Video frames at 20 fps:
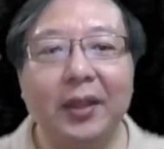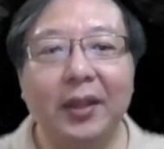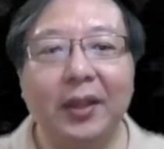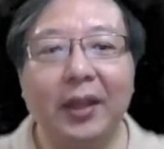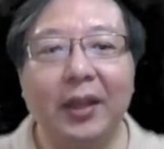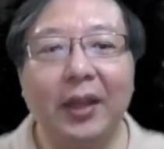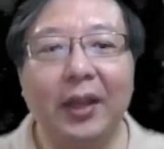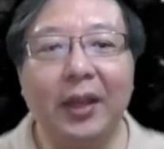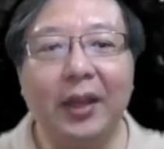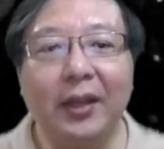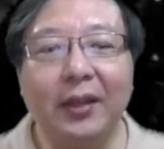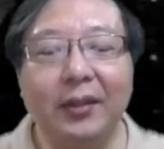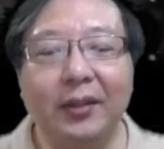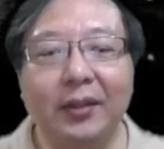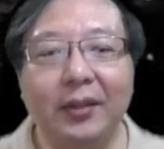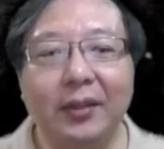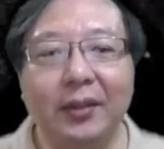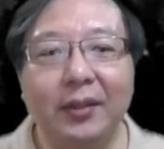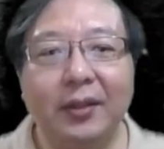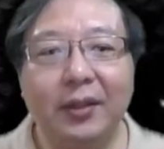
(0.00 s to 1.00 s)
And
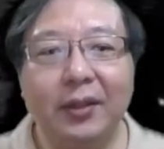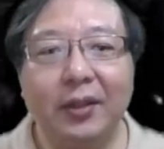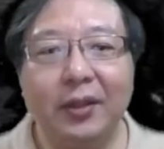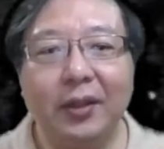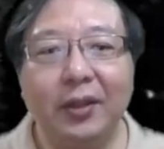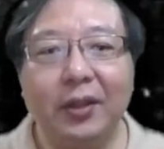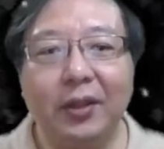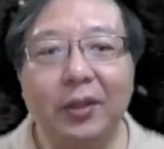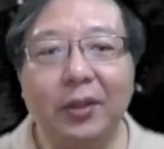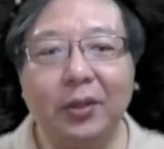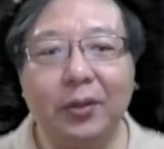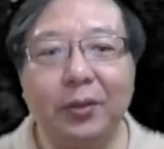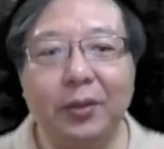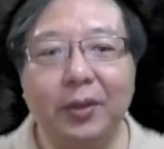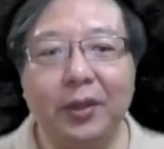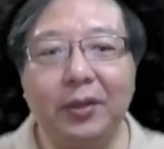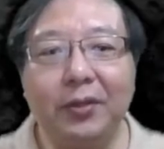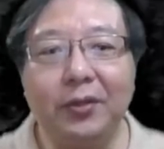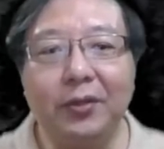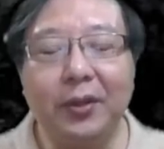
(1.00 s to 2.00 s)
you'll
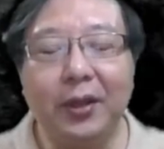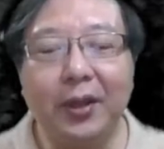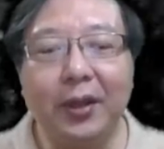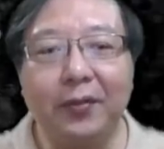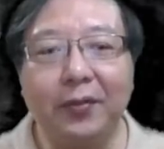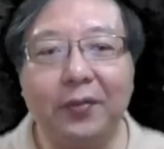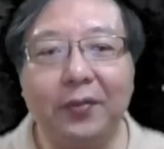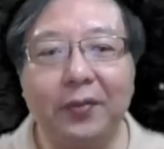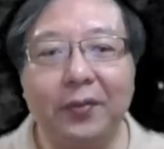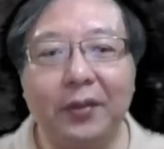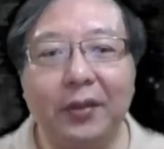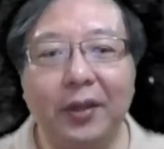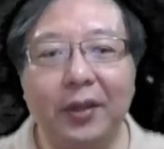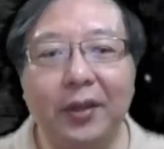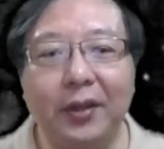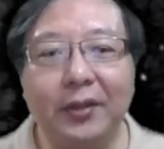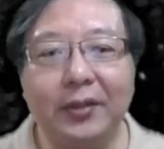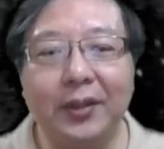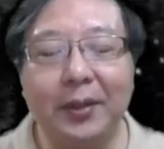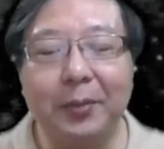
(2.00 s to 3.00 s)
need to have
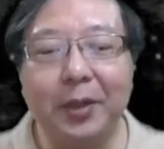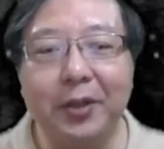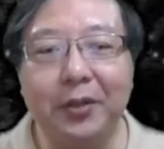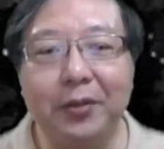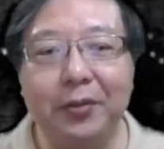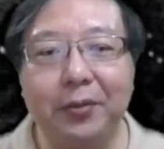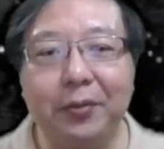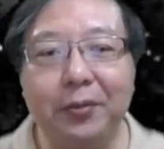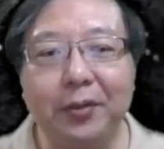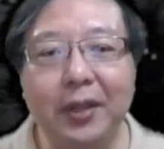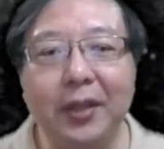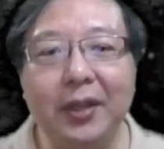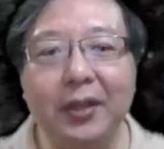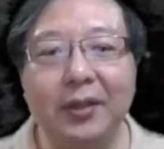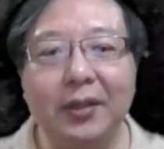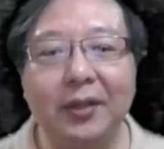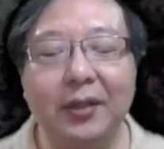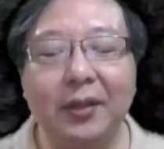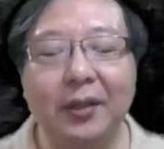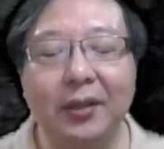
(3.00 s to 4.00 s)
something to read
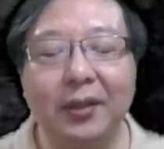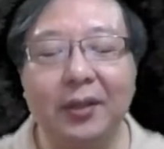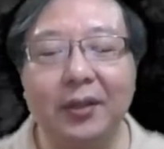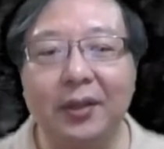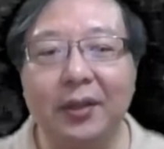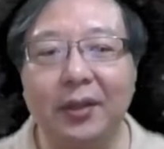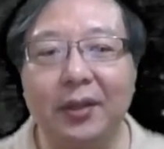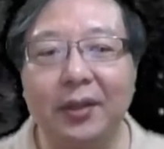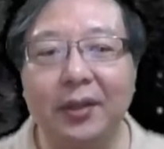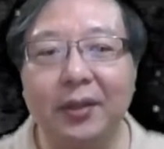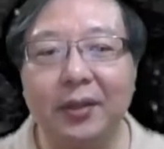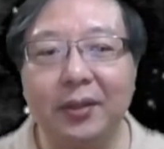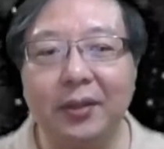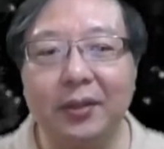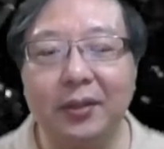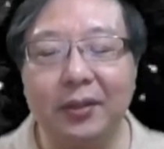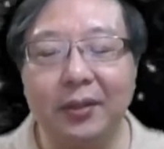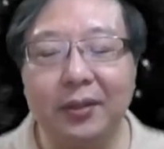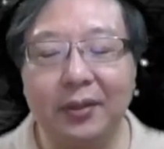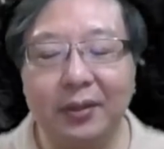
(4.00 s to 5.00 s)
the
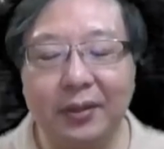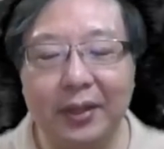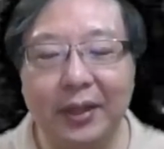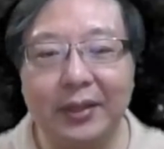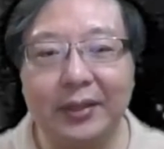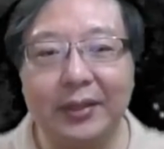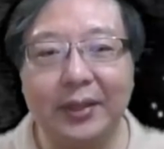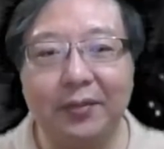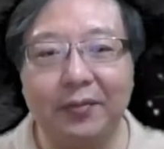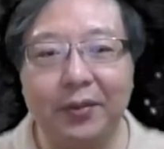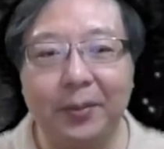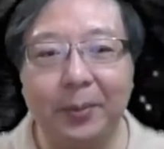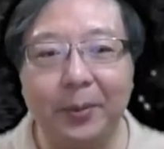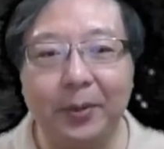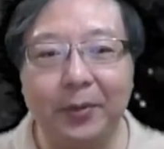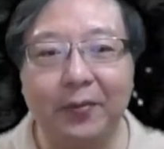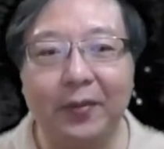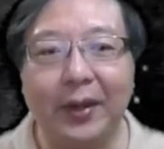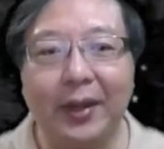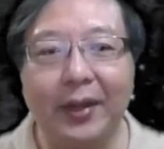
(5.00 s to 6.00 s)
data from the
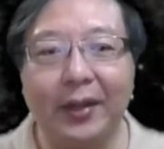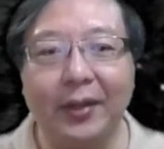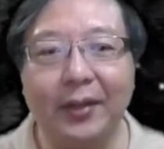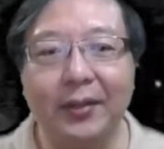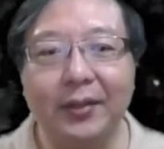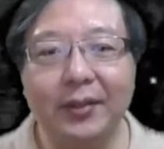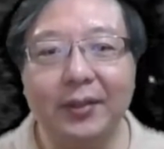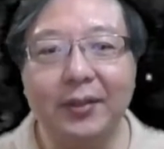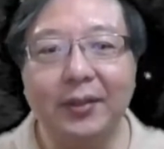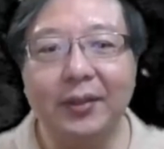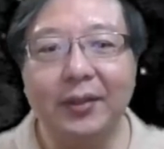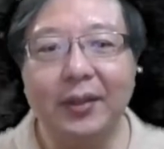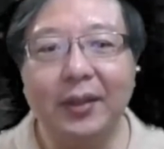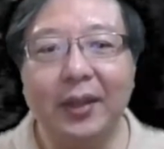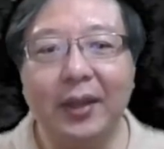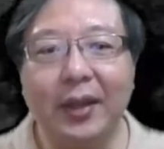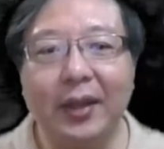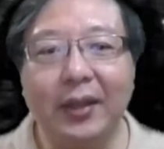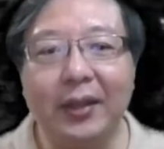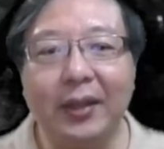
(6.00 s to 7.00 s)
file,
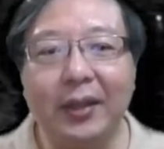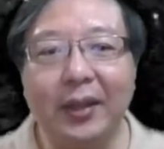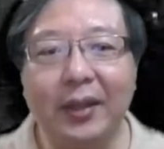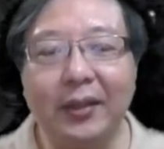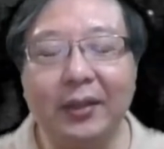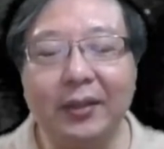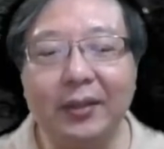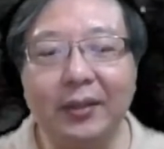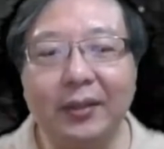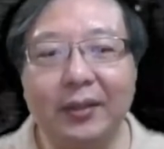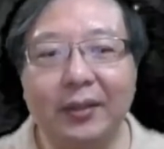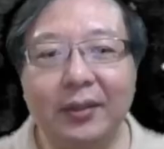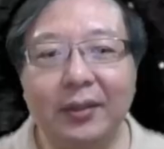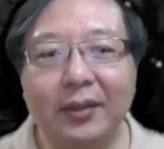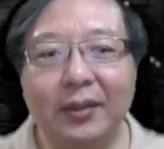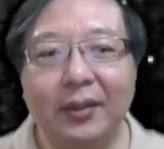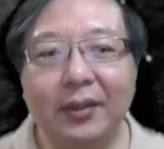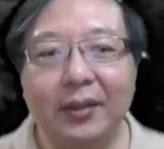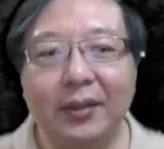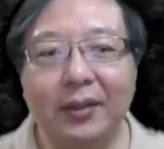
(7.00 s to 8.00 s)
and then
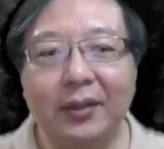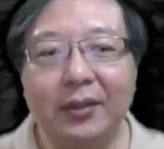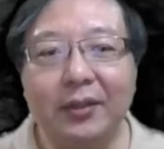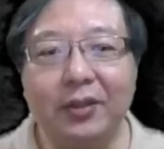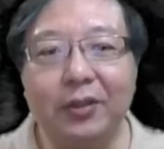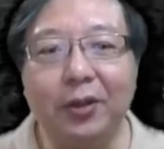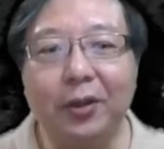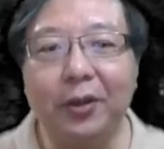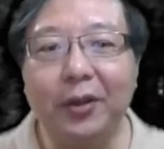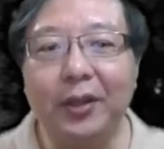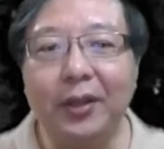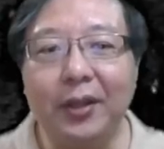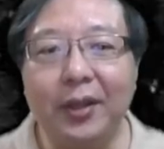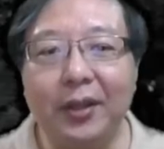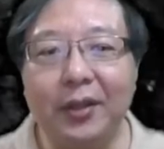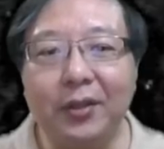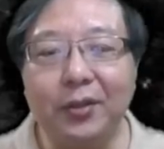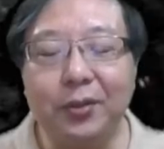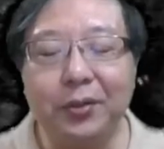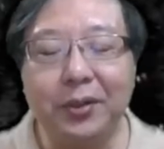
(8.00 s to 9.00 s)
store it
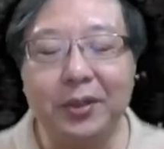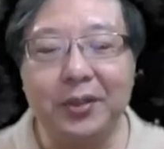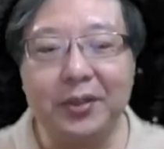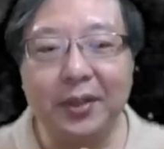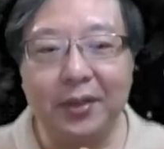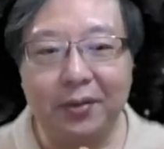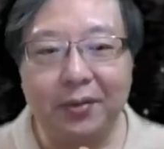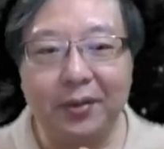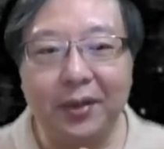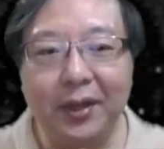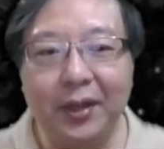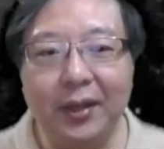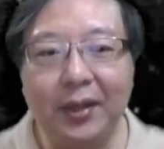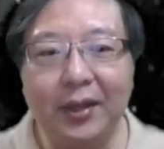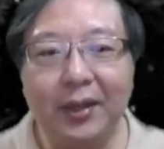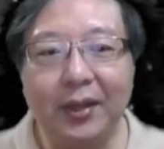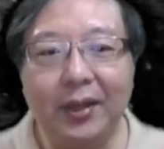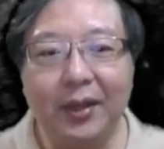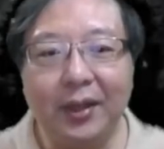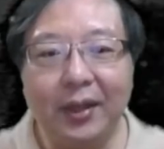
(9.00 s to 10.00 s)
into this array,
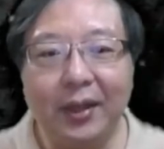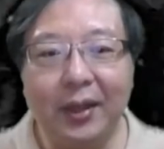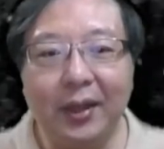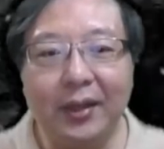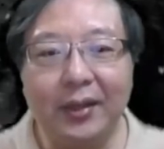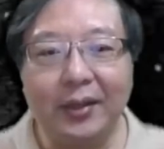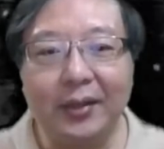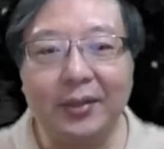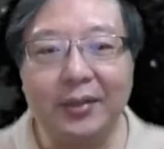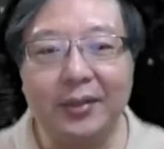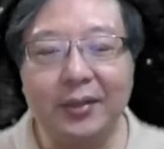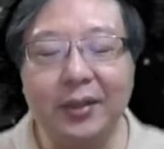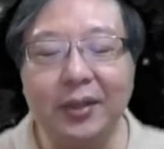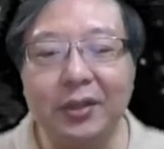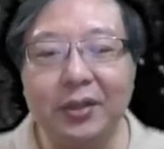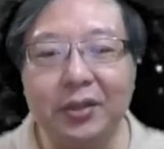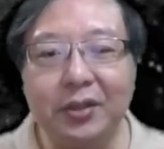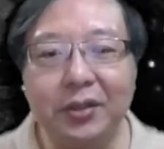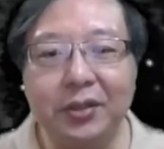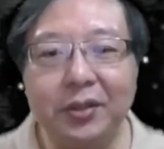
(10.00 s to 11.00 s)
and the
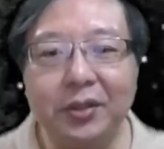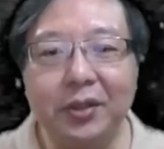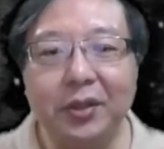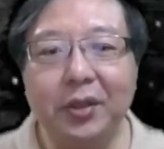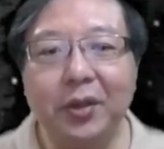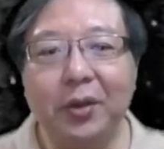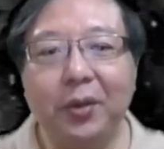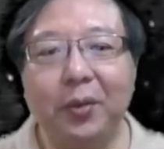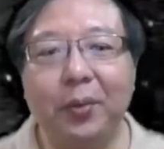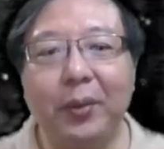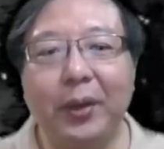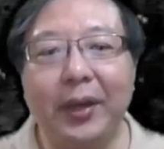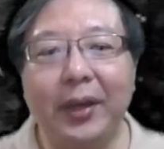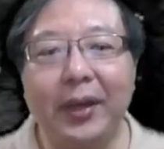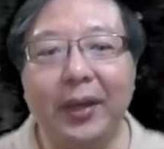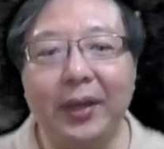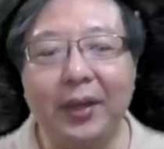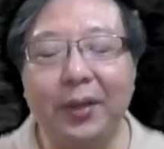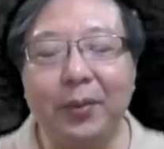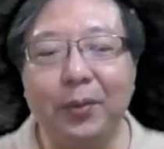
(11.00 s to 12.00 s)
search,
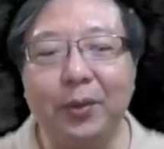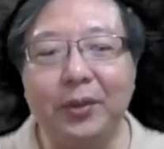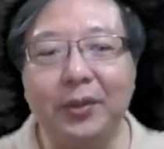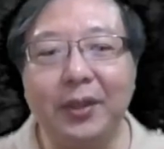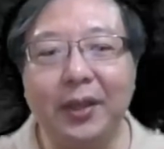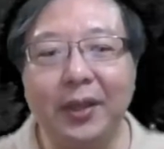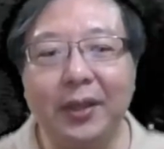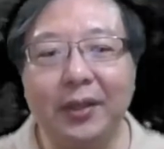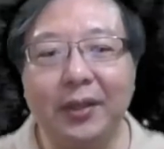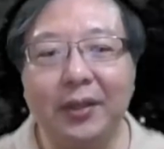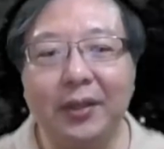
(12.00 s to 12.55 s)
where it would take